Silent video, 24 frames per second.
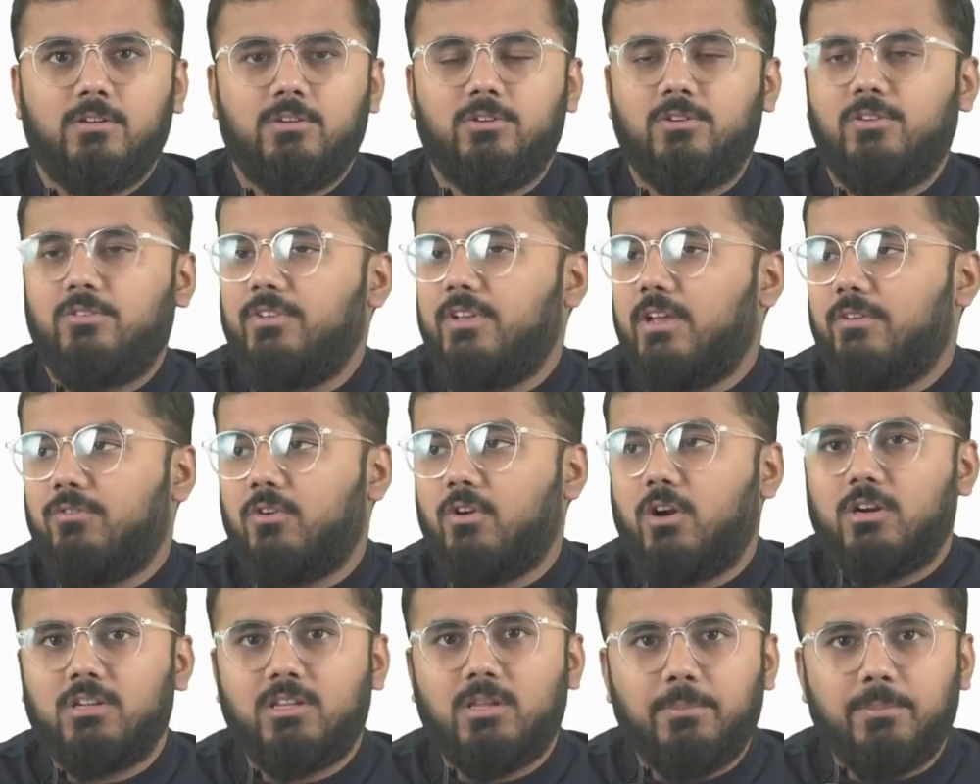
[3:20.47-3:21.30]
You know, we have
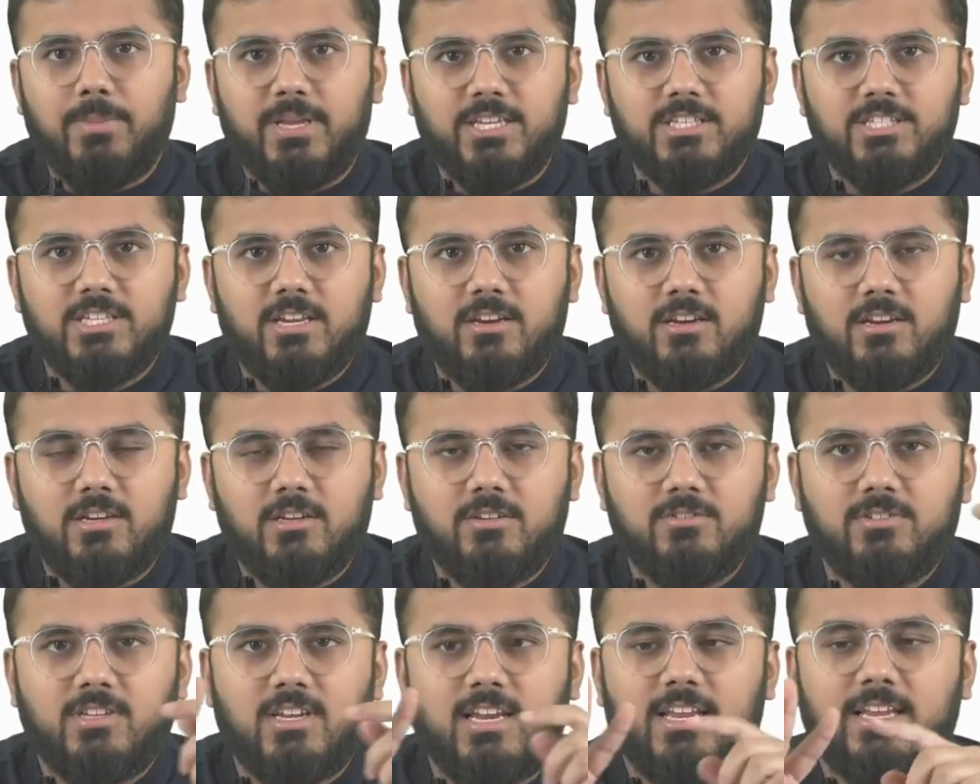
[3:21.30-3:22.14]
got the major
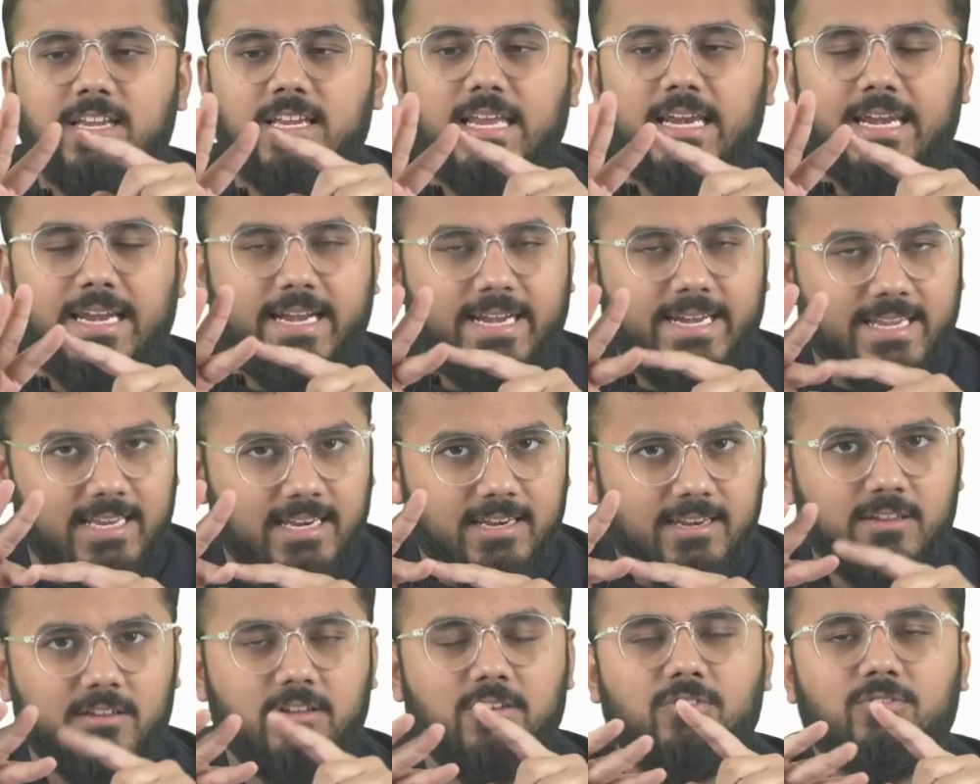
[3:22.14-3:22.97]
nerves like
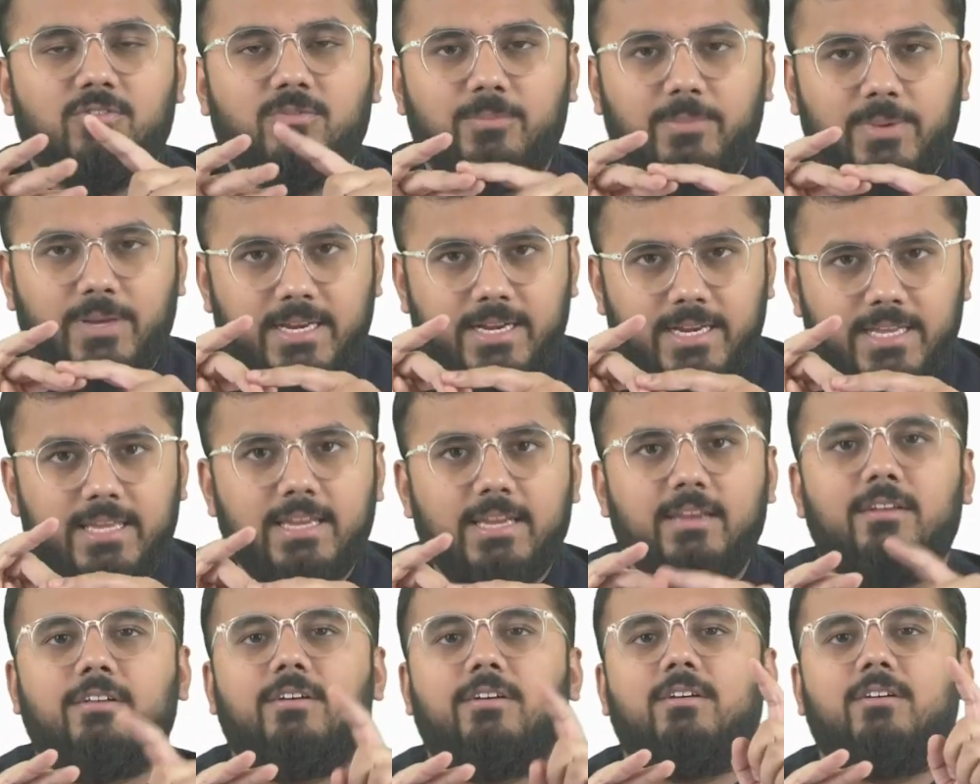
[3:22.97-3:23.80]
radial nerve,
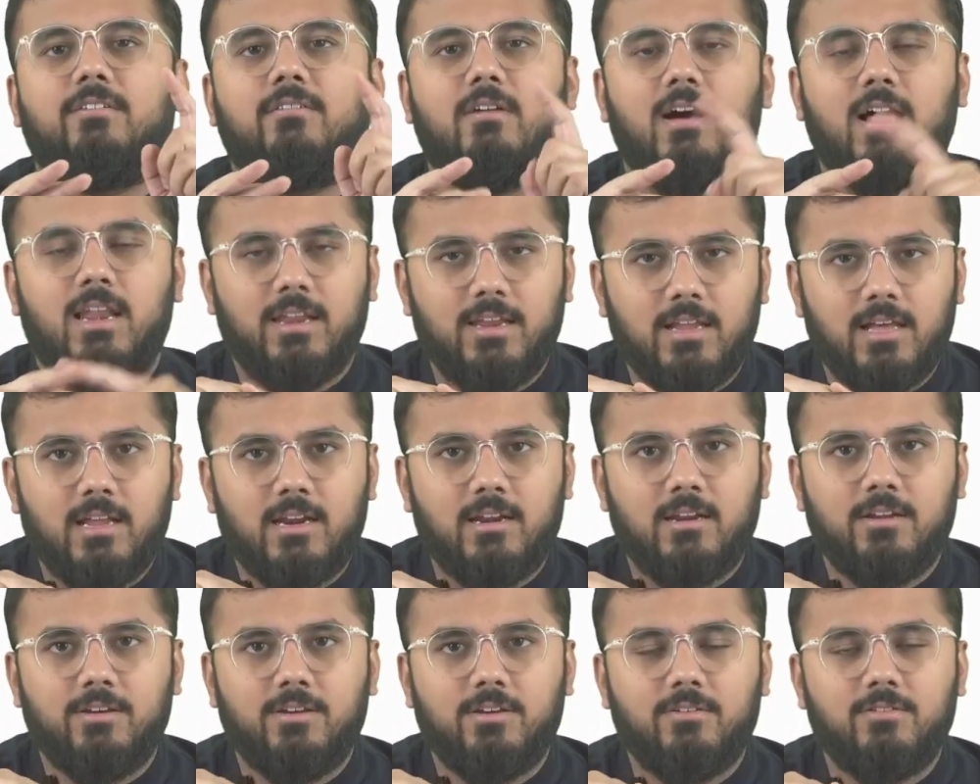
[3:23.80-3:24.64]
median nerve,
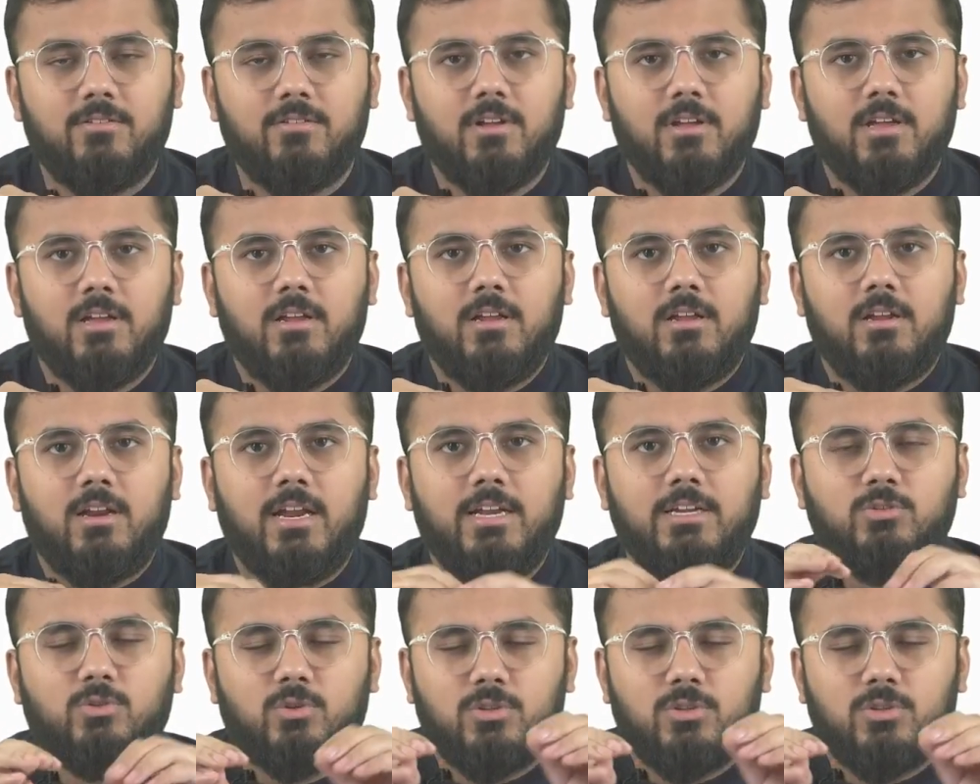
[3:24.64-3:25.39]
ulnar nerve, right?